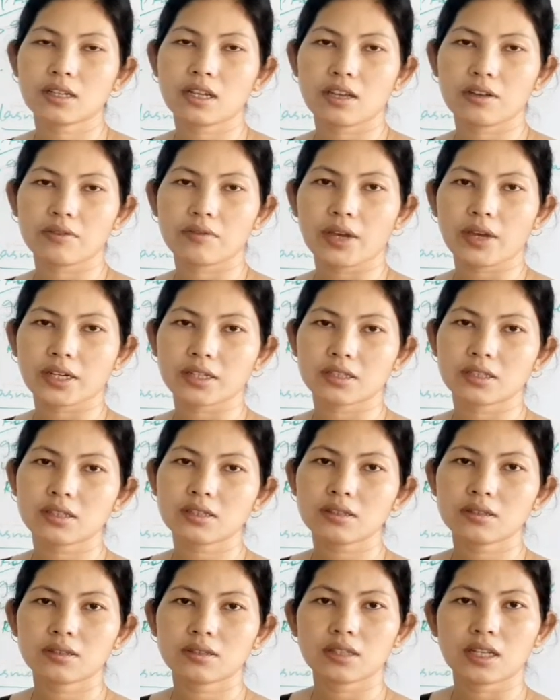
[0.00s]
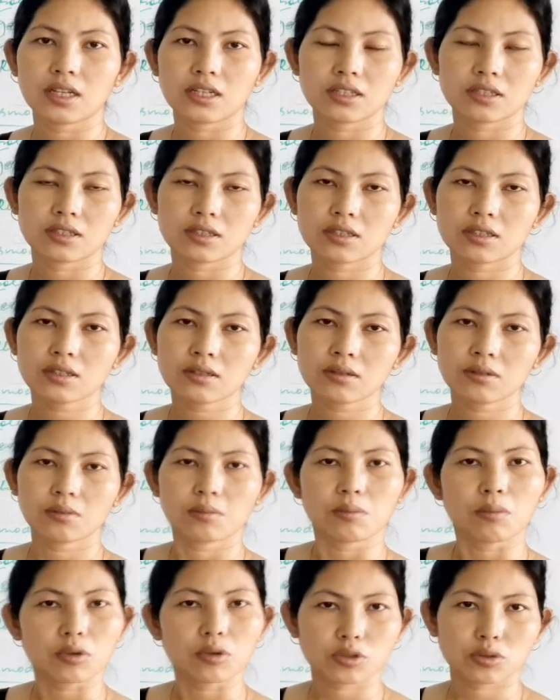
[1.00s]
a vector, that is the
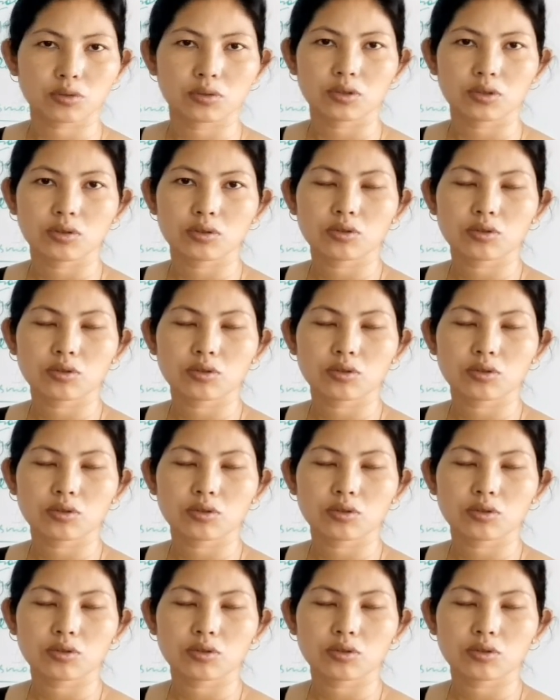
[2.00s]
mosquito.